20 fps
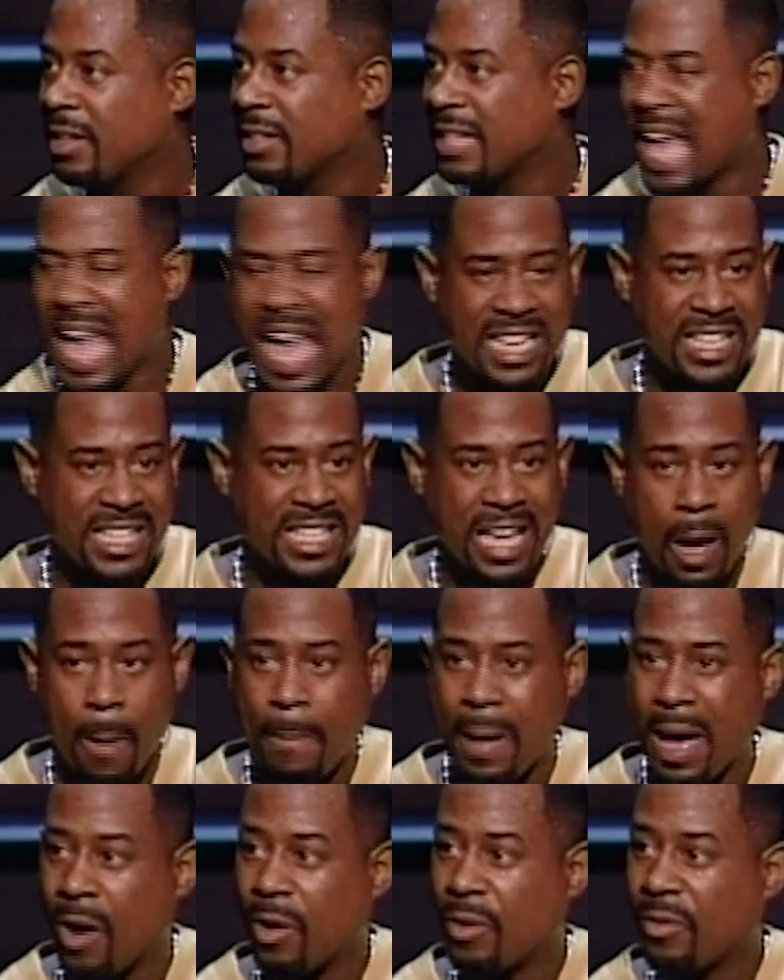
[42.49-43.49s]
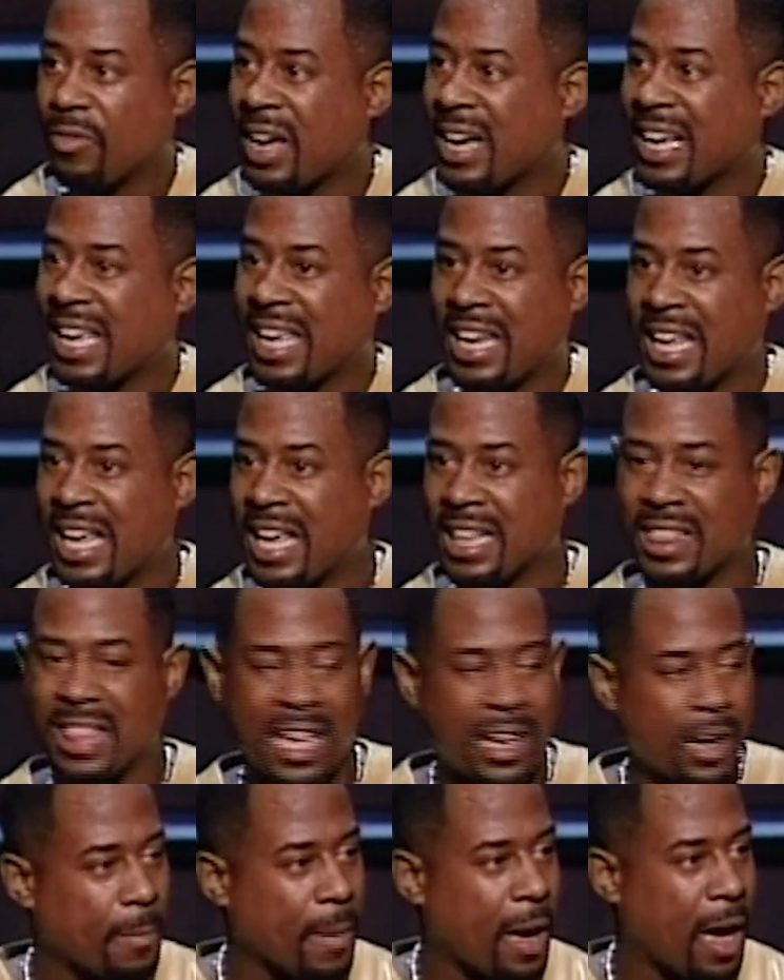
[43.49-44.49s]
That's about again it.
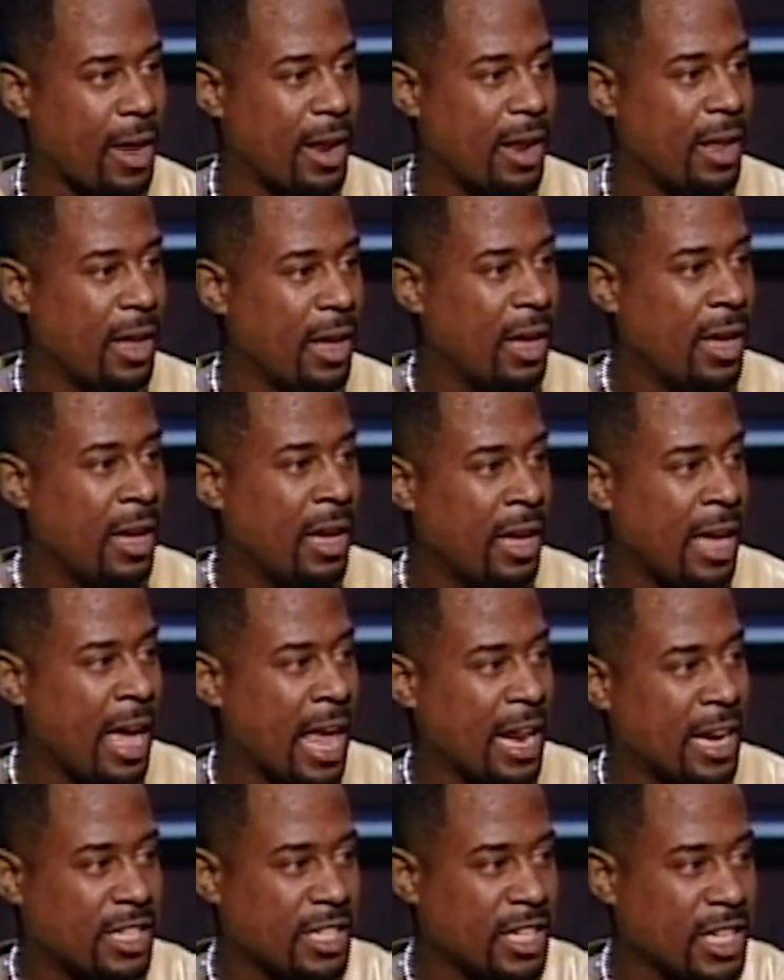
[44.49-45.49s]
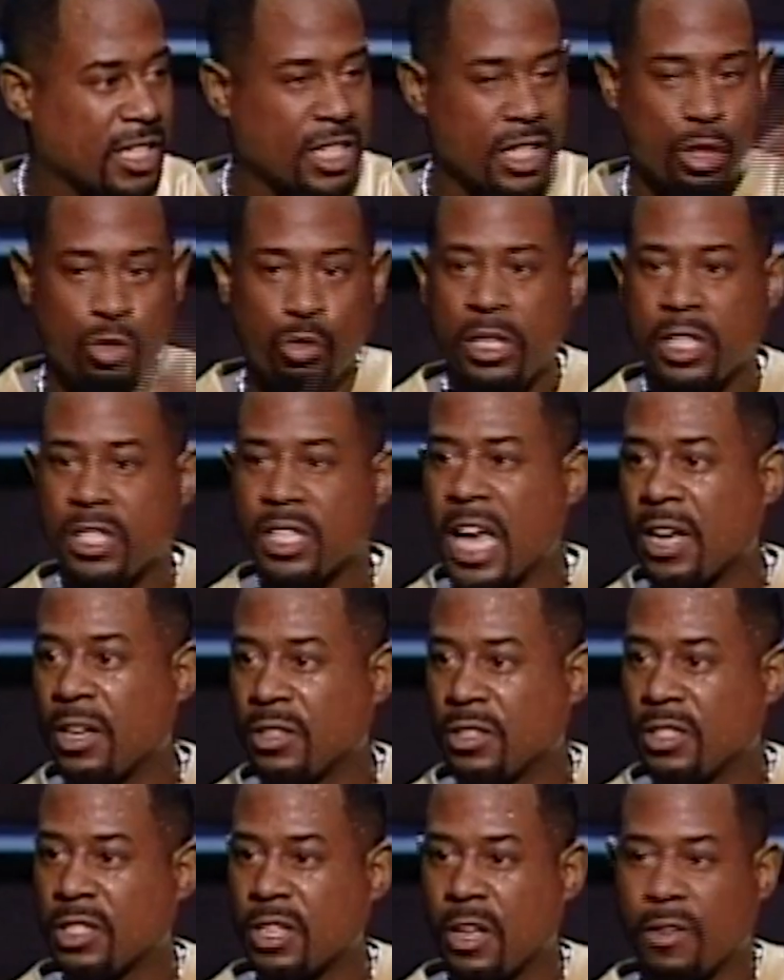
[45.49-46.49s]
Think about it, and the shit just
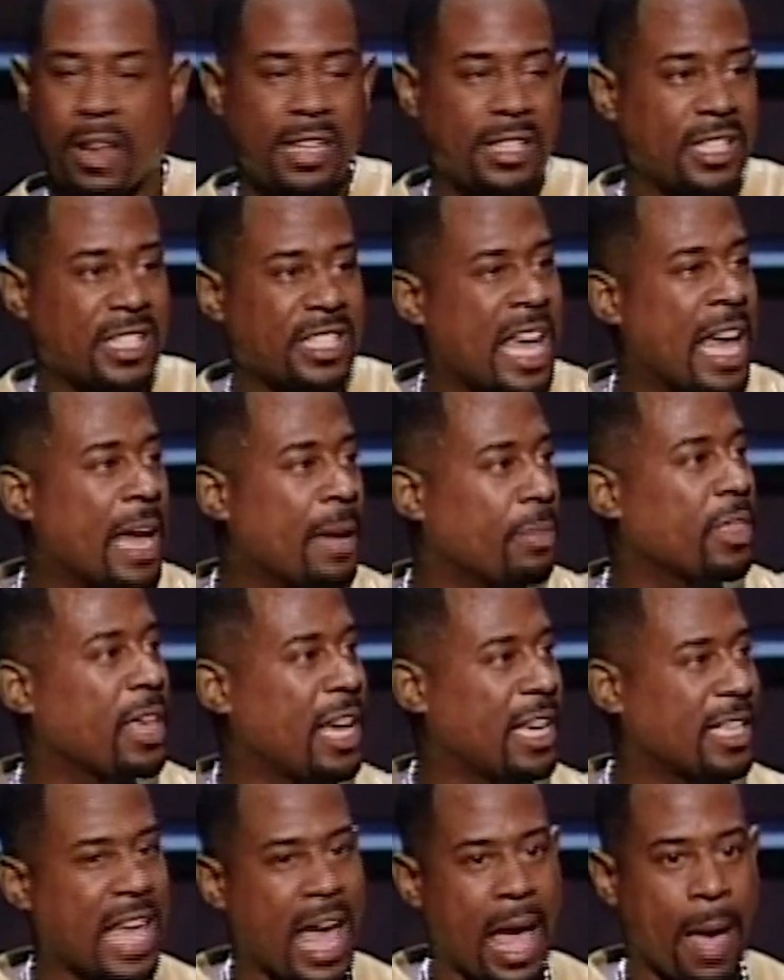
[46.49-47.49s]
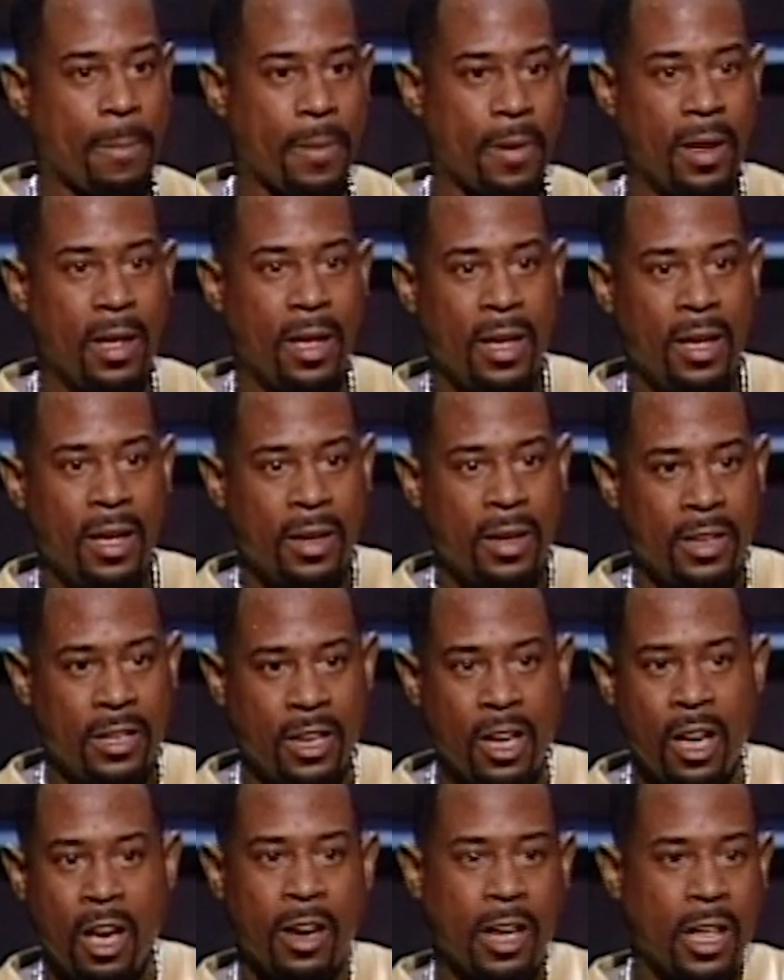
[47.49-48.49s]
recycles itself. Like the same things happen,
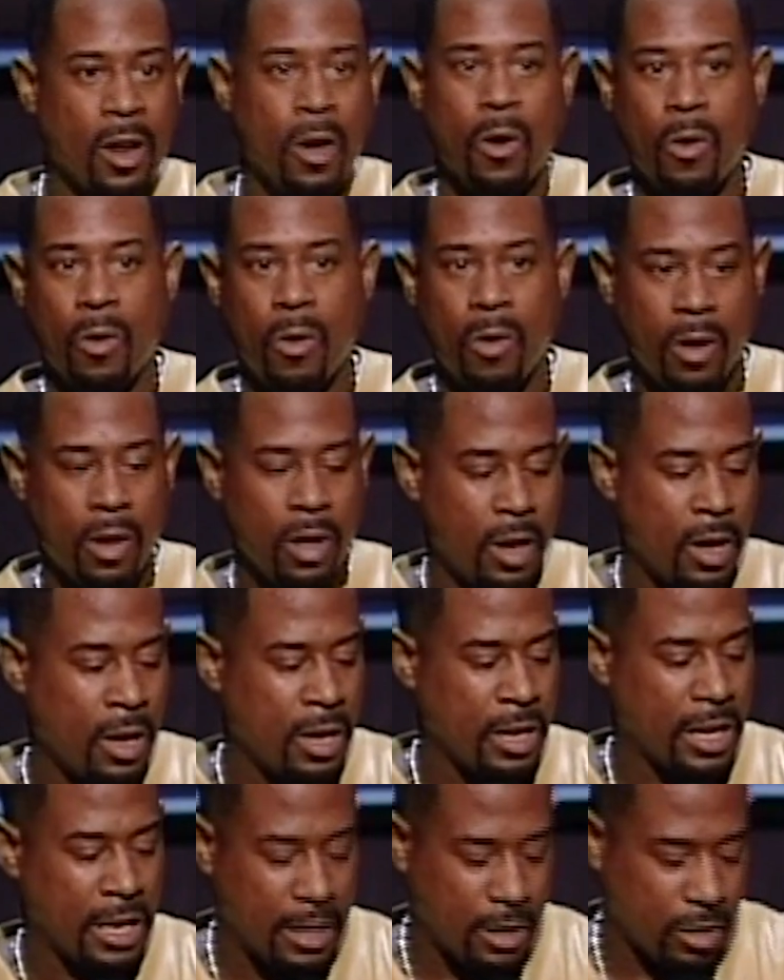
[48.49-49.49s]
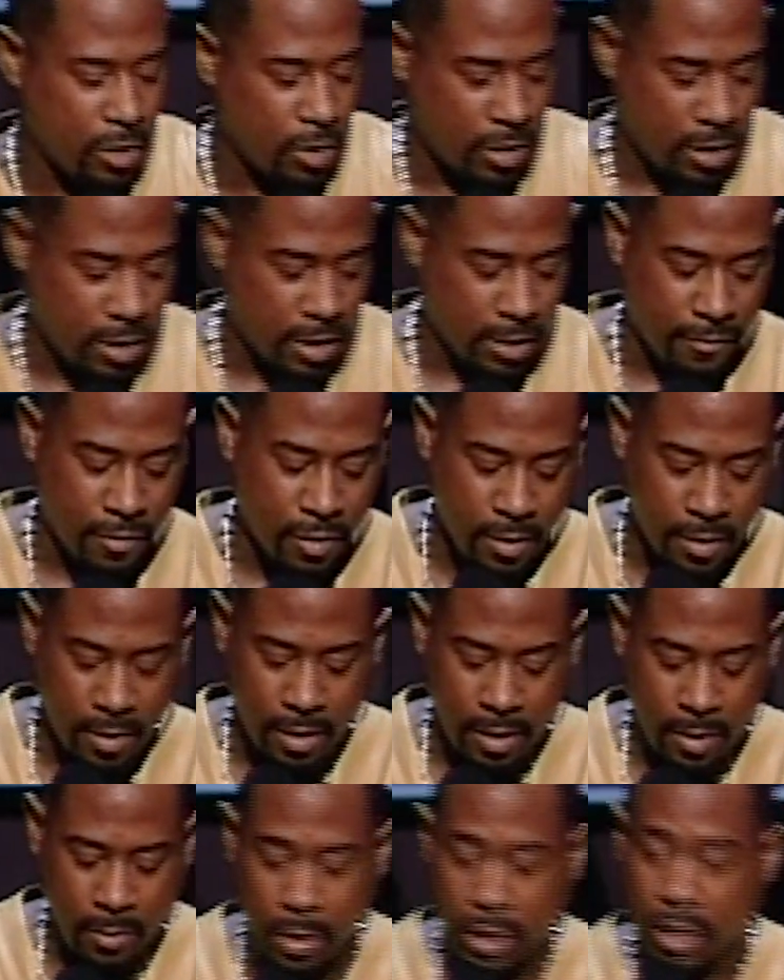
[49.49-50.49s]
young and old. You, if you
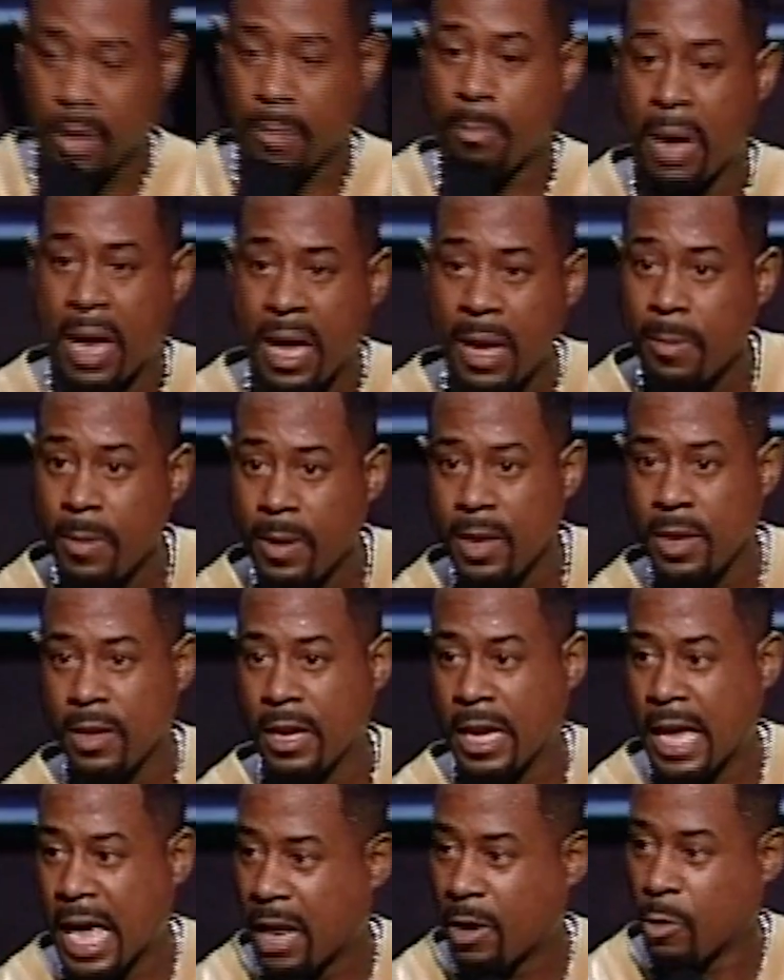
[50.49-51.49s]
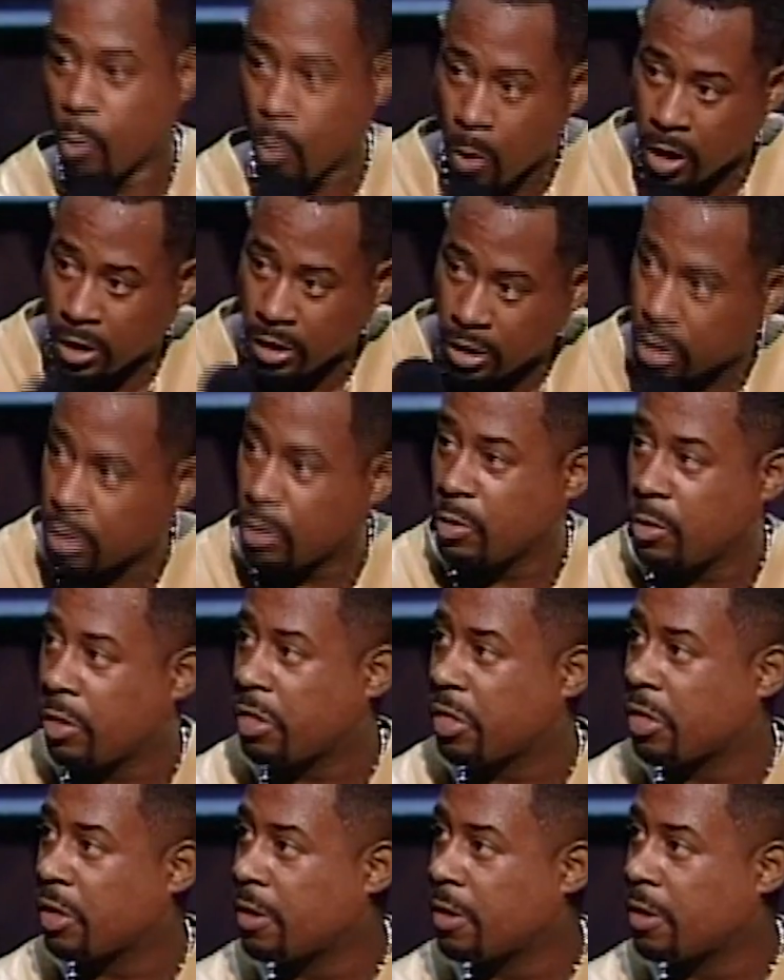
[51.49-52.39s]
when you're a baby, you got one tooth.